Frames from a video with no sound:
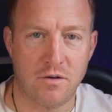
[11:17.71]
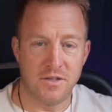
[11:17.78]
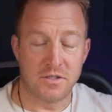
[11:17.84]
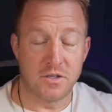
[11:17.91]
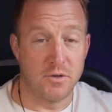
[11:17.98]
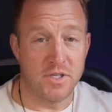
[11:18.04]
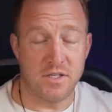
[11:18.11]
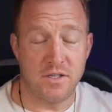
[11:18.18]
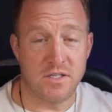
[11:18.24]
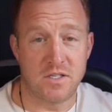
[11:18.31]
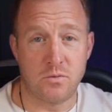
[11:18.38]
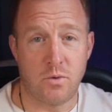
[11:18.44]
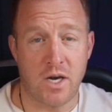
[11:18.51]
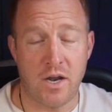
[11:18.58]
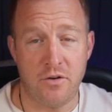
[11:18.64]
And so
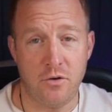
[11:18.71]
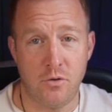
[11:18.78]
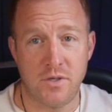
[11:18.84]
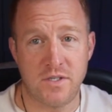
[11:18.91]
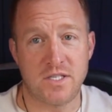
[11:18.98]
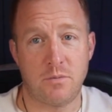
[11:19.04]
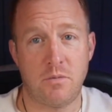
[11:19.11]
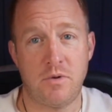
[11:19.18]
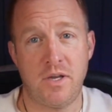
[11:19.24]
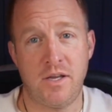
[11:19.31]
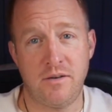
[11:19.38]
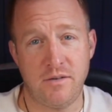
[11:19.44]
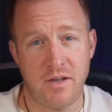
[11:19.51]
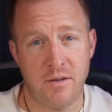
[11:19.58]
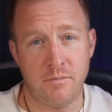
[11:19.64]
this is what I do in some
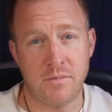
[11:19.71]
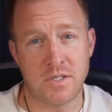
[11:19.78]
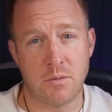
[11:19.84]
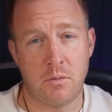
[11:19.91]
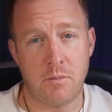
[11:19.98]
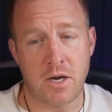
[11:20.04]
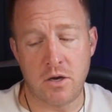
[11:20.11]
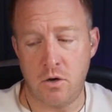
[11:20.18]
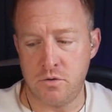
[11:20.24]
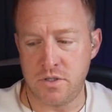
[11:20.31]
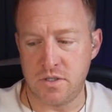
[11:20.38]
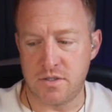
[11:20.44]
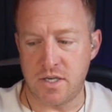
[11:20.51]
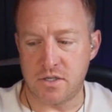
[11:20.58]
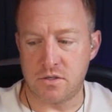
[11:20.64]
of my
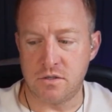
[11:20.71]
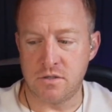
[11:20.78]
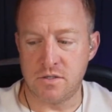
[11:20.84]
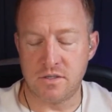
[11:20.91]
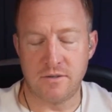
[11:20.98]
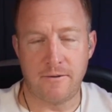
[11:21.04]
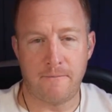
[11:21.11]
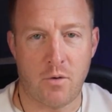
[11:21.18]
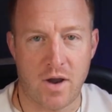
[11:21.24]
coaching sessions.